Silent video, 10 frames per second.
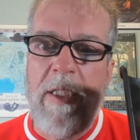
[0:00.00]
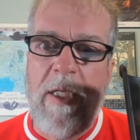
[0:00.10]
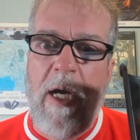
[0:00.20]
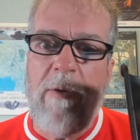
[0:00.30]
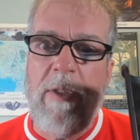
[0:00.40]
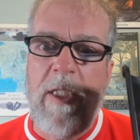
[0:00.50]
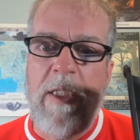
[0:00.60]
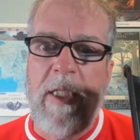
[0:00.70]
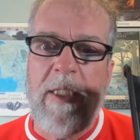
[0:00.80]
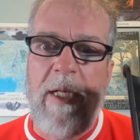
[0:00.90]
theocracies,
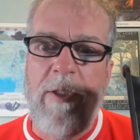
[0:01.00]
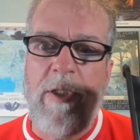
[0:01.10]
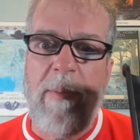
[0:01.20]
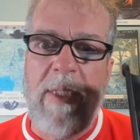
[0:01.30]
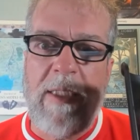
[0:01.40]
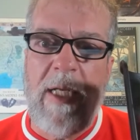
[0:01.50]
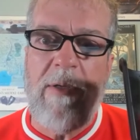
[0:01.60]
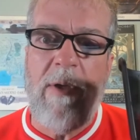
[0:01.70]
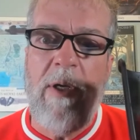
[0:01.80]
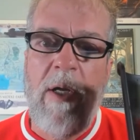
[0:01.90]
dictatorships,
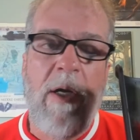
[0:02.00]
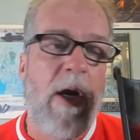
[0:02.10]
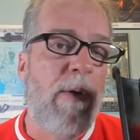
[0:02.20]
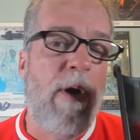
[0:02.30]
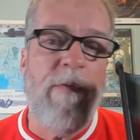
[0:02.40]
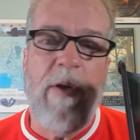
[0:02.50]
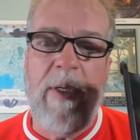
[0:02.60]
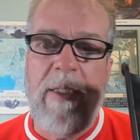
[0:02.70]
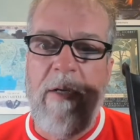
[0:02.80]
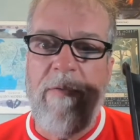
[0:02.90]
etc., are all
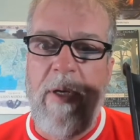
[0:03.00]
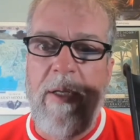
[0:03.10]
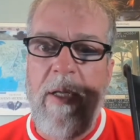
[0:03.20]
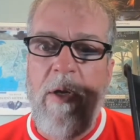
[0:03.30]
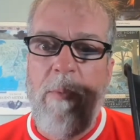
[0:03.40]
very different.